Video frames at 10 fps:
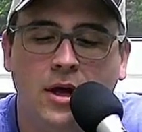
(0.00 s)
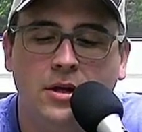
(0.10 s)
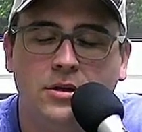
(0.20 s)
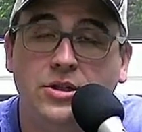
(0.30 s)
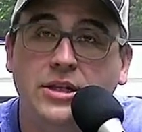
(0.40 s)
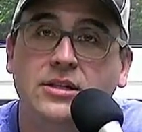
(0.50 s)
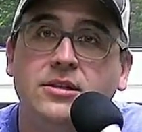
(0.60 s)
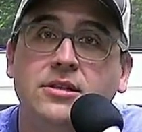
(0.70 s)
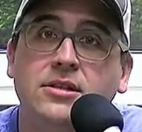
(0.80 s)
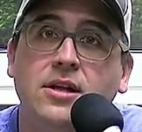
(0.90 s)

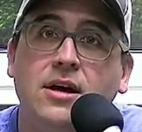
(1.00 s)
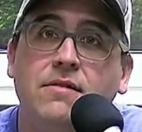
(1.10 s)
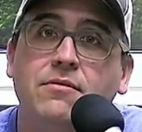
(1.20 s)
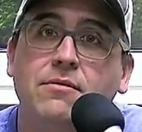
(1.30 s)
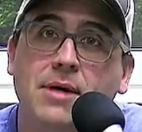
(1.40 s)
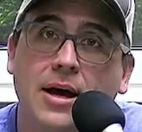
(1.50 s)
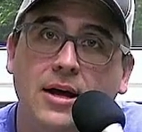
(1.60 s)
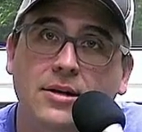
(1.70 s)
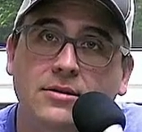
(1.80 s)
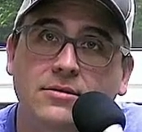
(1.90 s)
Jesus' love
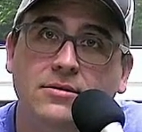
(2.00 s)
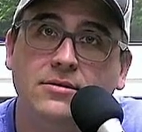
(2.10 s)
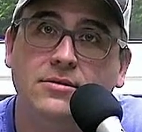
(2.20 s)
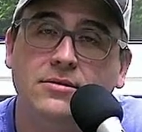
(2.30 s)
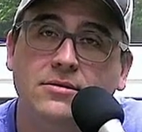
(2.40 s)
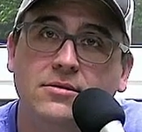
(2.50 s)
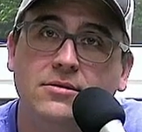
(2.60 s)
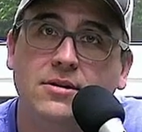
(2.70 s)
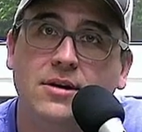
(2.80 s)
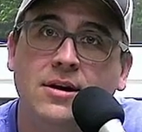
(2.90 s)
remains.
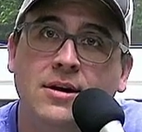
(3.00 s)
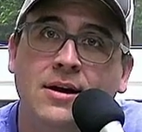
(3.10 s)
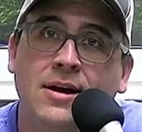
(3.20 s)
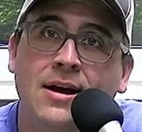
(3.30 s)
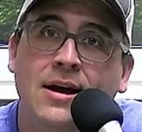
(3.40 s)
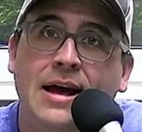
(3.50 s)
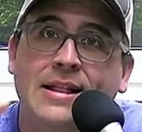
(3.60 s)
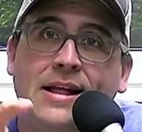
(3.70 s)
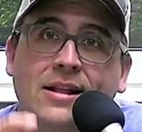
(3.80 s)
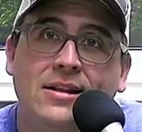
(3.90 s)

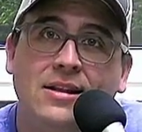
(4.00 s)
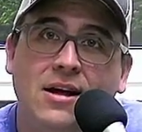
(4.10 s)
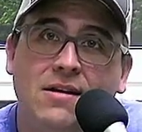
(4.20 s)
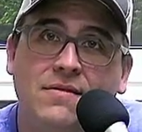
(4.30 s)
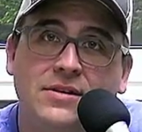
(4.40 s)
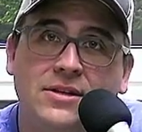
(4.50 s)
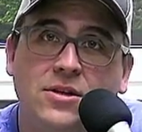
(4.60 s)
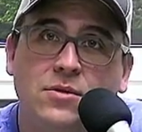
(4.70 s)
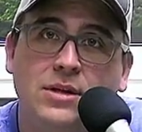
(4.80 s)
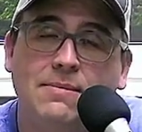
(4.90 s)
And that love is
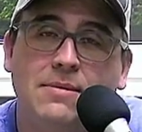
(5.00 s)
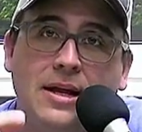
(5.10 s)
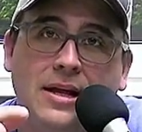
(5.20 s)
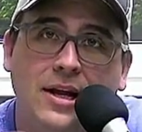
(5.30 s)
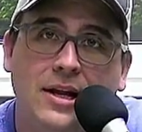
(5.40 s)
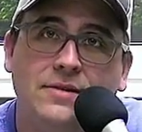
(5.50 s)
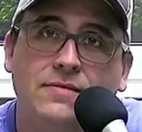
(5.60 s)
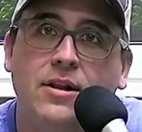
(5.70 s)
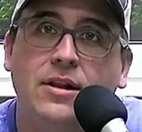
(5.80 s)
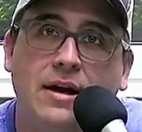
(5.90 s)
so deep that he laid his
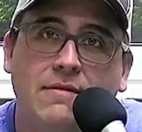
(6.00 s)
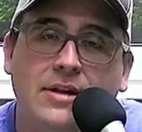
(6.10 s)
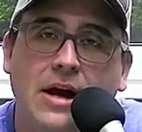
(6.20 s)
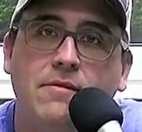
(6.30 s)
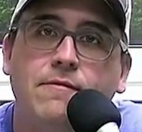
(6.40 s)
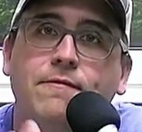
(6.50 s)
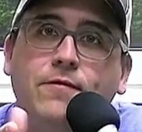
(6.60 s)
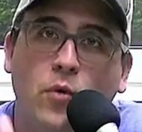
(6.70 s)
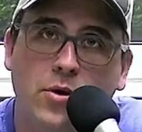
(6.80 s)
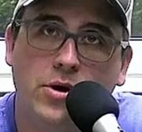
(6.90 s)
very life down
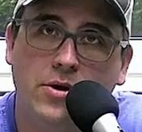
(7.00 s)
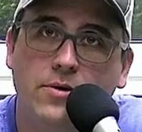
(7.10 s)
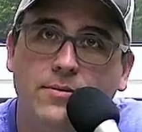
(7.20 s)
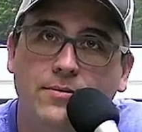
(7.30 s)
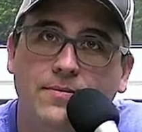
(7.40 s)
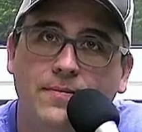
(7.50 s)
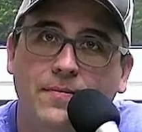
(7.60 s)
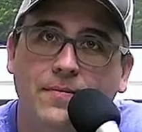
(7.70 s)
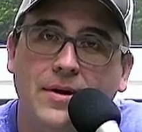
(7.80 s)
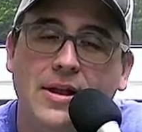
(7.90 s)
for you.
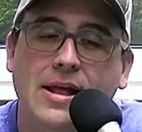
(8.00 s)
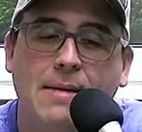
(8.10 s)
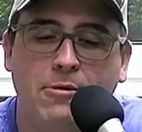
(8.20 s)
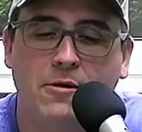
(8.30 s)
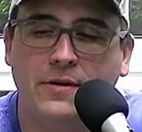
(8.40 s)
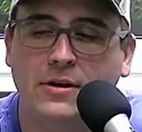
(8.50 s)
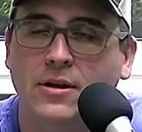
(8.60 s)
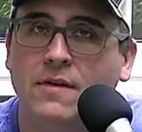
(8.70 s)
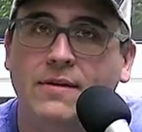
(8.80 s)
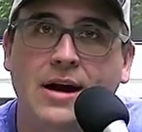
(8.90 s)
And that perfect
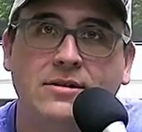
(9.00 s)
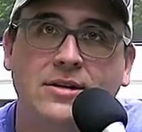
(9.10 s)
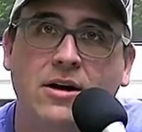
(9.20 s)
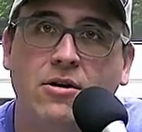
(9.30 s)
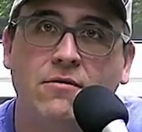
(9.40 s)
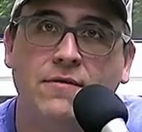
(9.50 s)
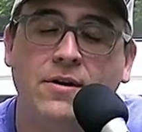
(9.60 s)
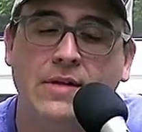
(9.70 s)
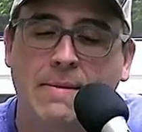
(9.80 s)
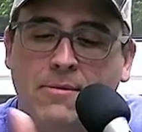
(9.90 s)
love casts out all
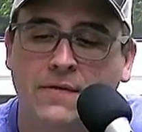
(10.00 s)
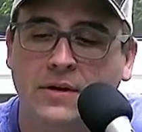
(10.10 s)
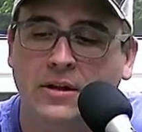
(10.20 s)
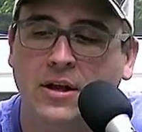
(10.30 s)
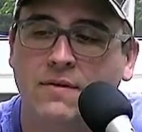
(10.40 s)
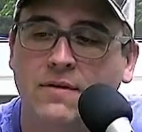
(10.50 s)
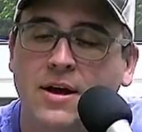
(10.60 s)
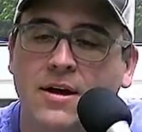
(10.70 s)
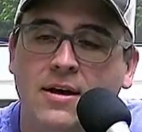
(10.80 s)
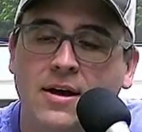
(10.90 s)
fear. That perfect love
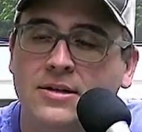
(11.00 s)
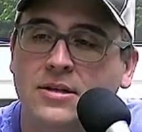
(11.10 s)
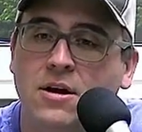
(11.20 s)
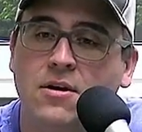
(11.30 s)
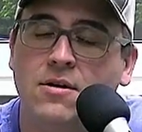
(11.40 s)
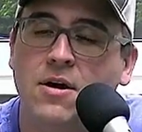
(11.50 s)
is our